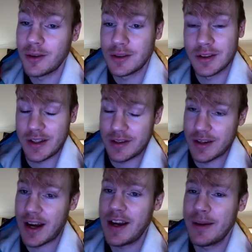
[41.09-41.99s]
is
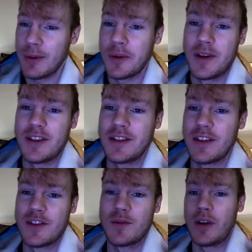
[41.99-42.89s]
I am going into this
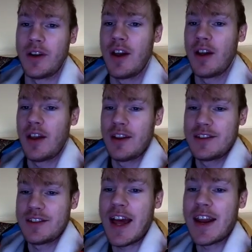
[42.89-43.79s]
one
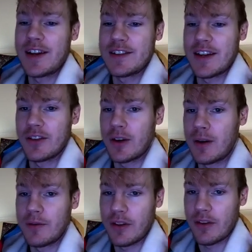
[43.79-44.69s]
10 out of 10
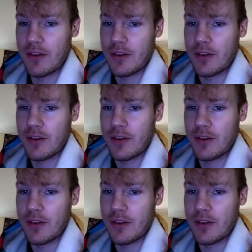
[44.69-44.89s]
confidence.